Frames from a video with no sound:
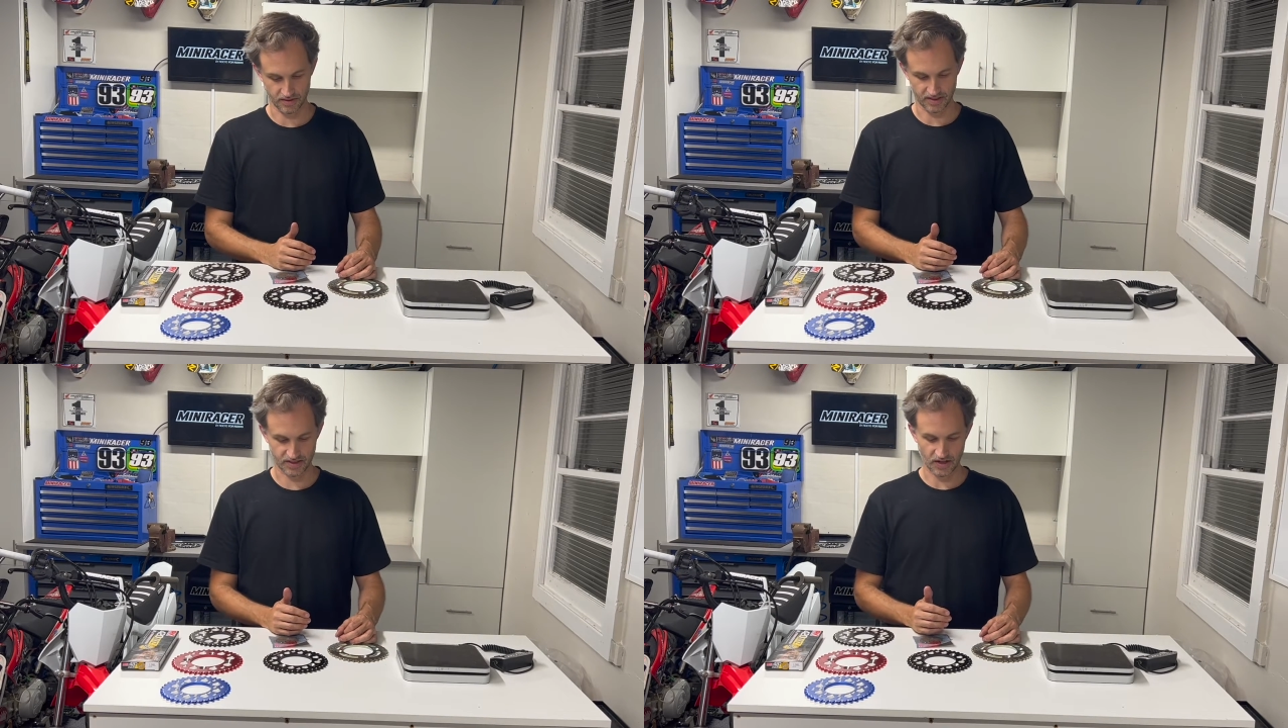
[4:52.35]

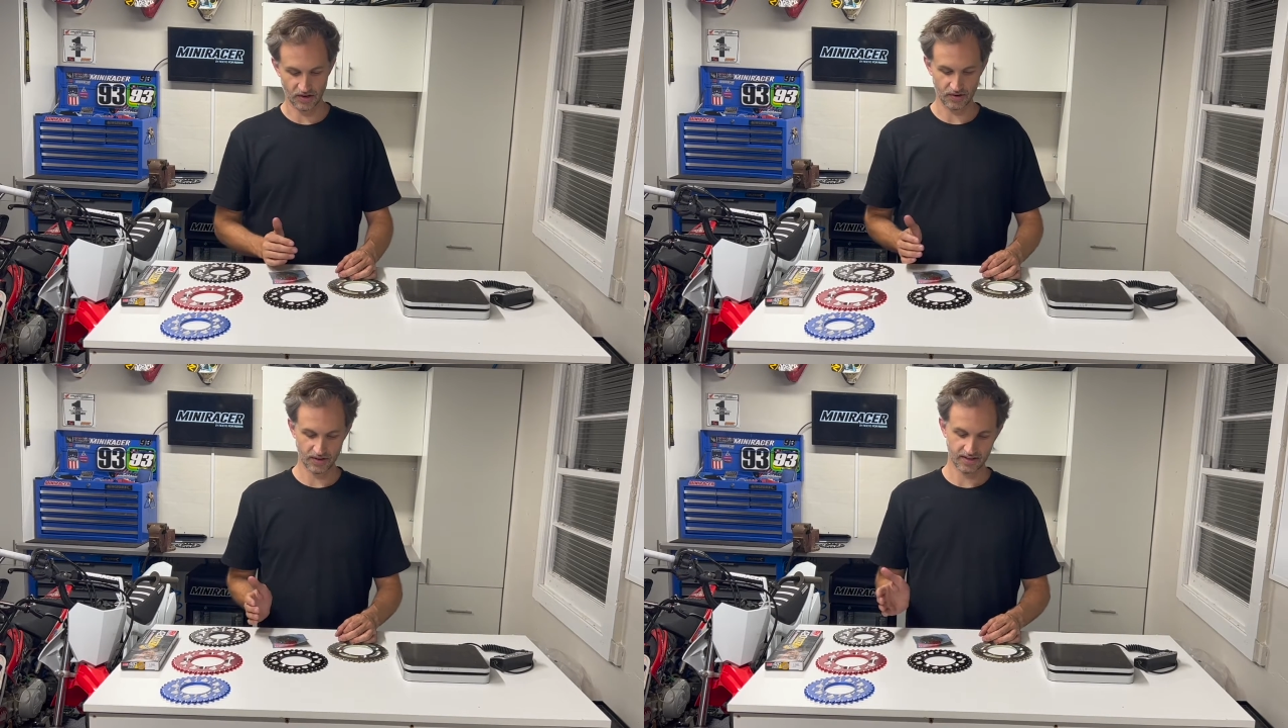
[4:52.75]
So
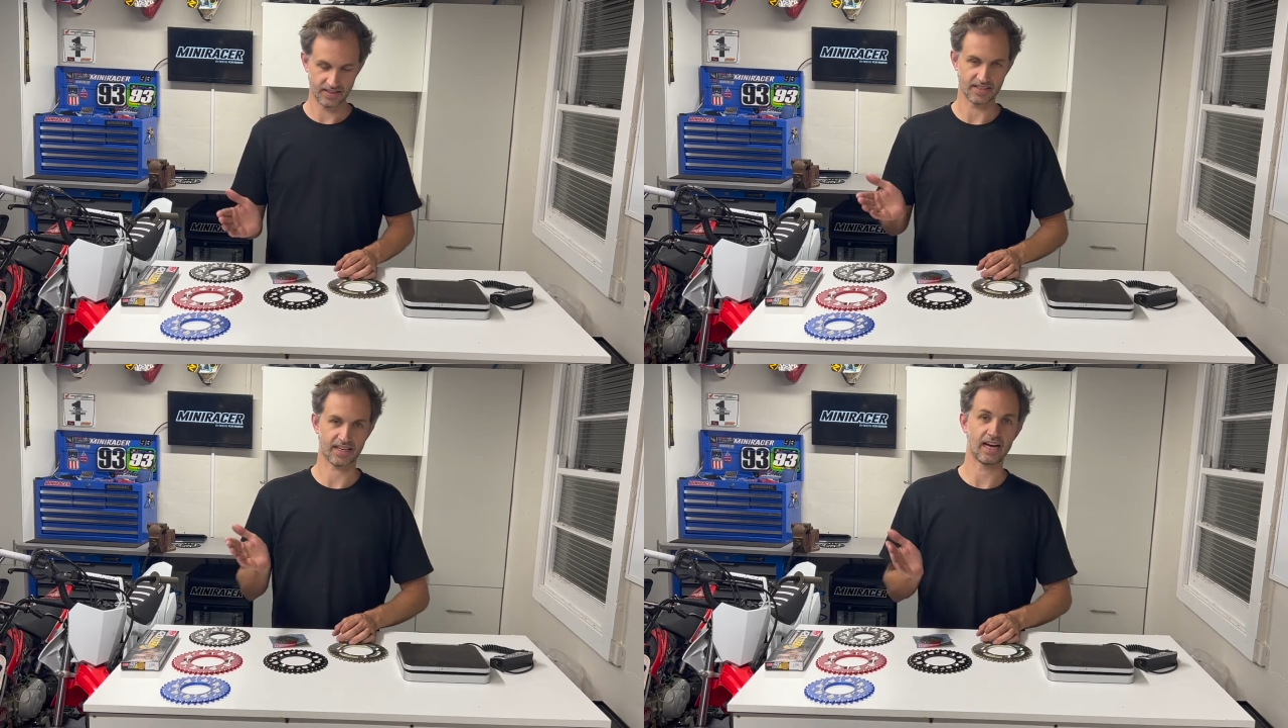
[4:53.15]
there's a
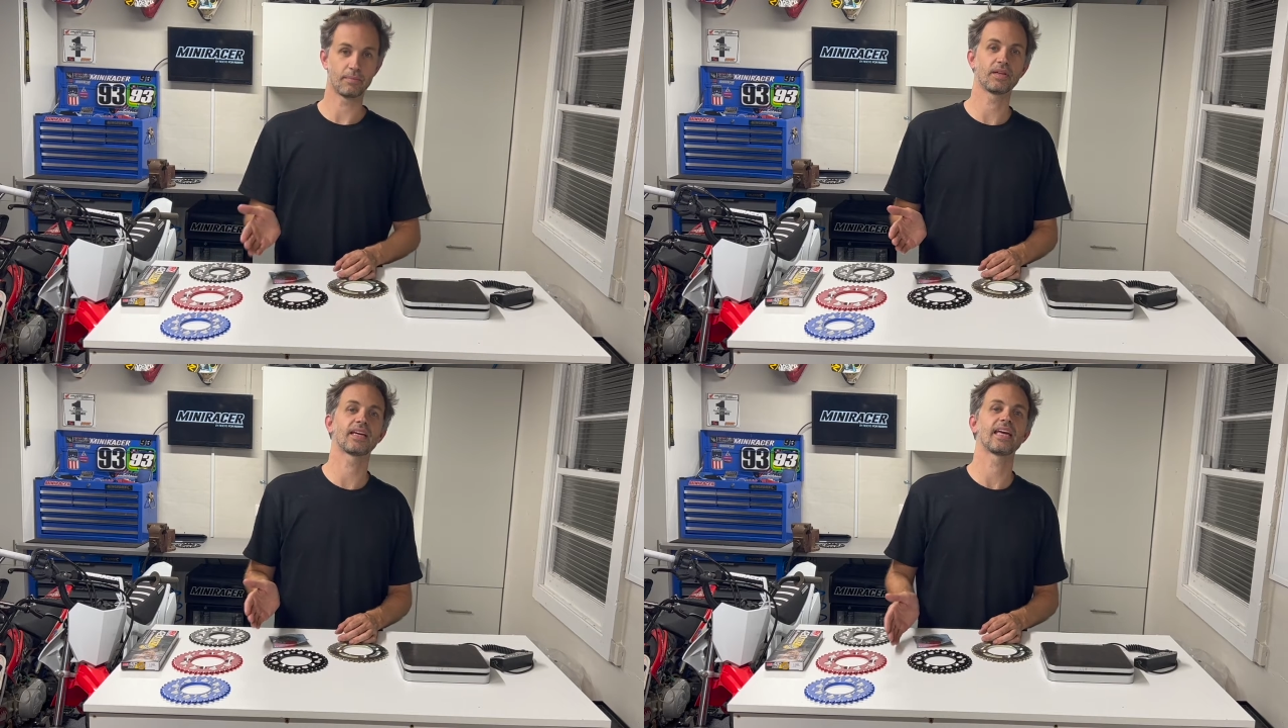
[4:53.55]
couple
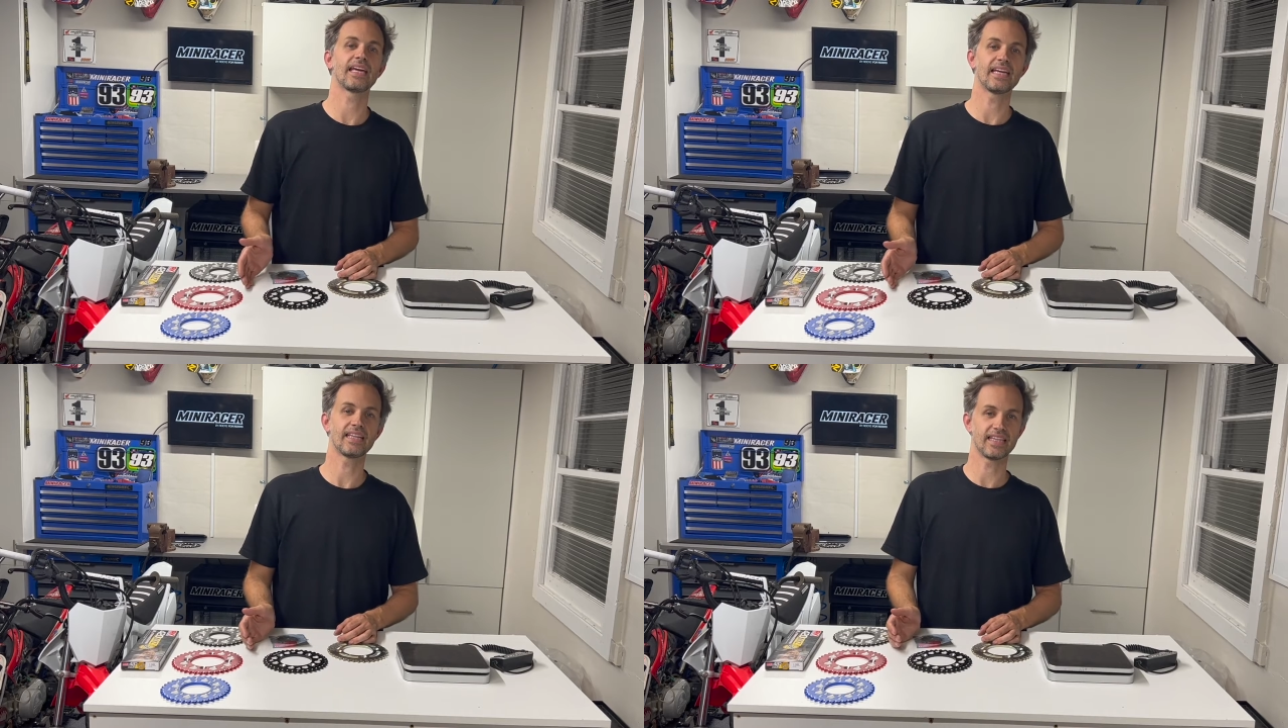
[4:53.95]
of
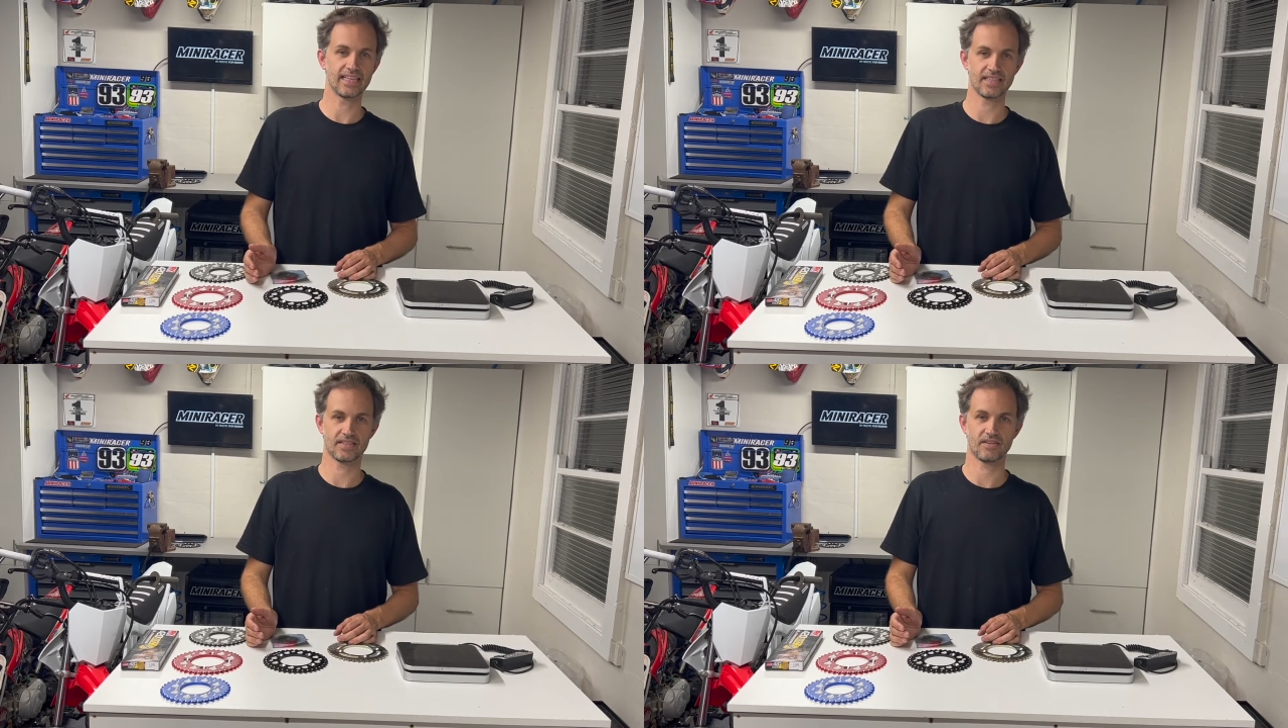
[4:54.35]
key
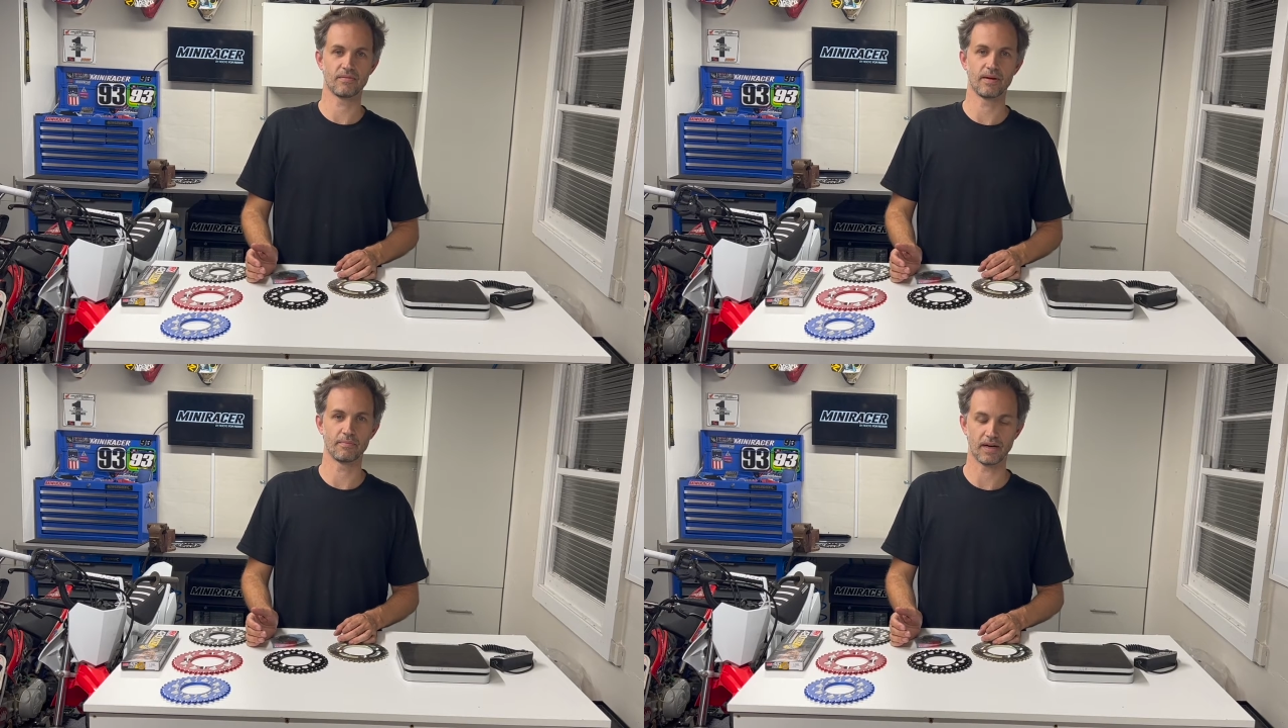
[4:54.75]
things to
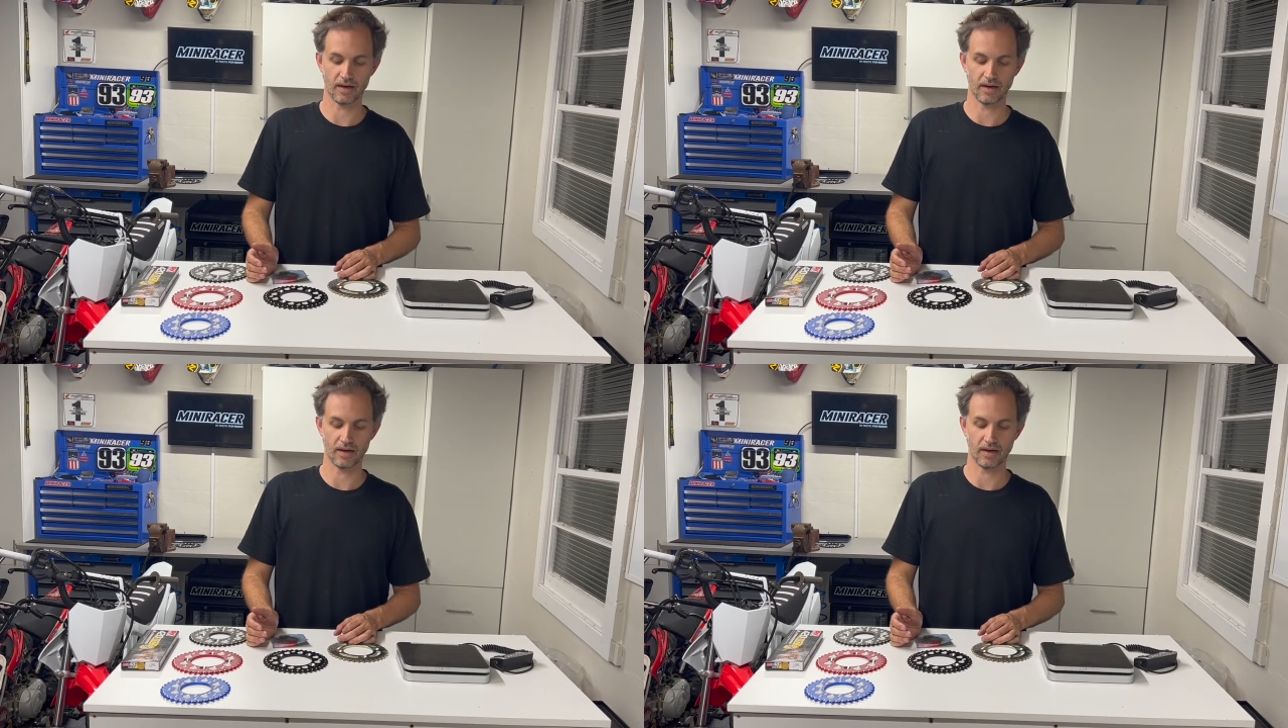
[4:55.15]
remember.